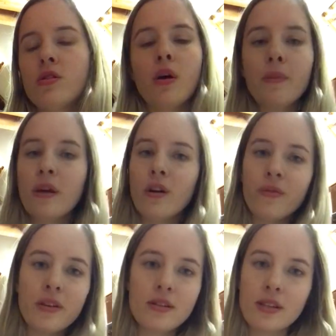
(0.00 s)
topic
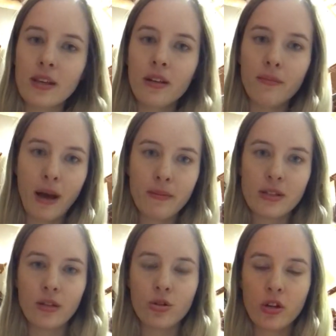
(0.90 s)
of the single
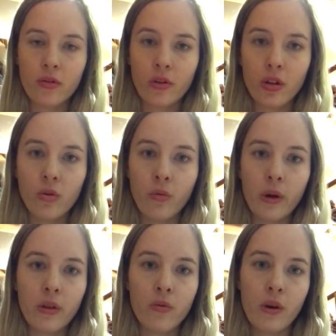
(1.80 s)
moms in general who
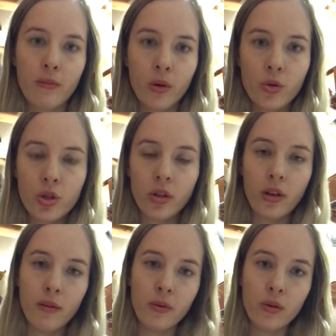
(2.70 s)
went through emotional
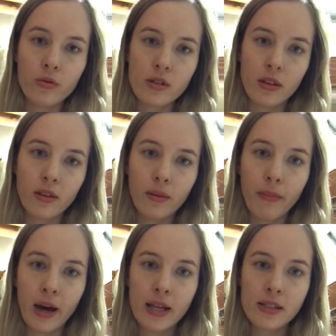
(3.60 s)
abuse in the
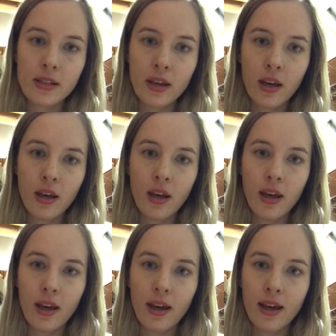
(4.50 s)
past,
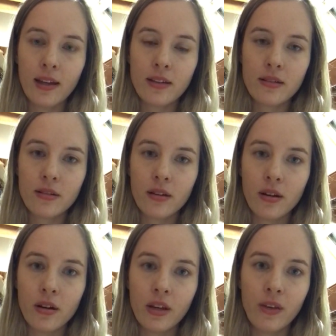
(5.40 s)
and
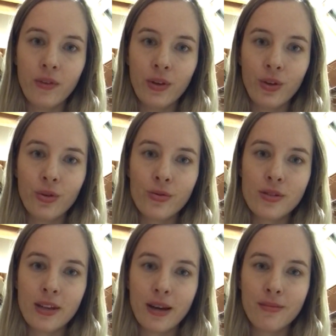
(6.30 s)
giving you
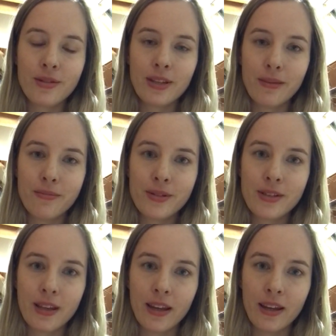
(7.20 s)
some
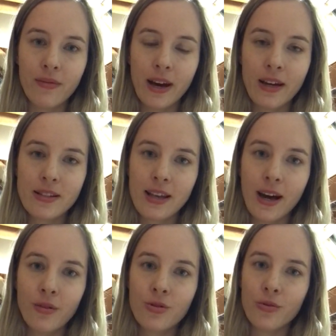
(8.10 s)
tips and advice
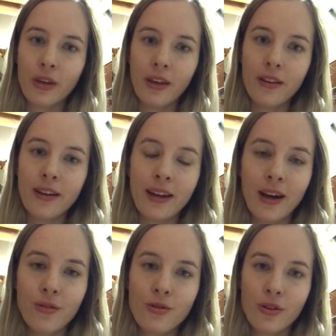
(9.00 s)
how to heal and
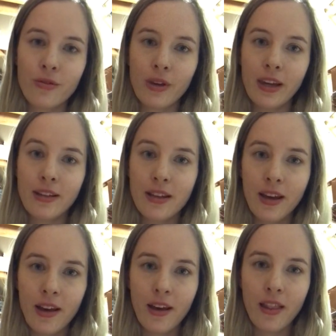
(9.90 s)
how to create
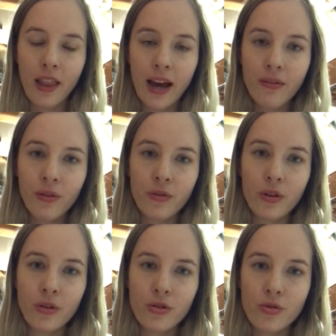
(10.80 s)
life of
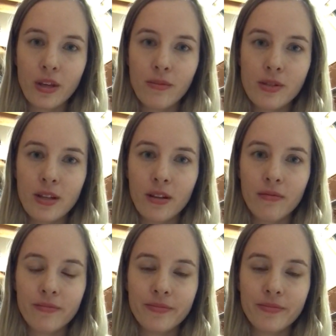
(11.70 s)
your dreams, and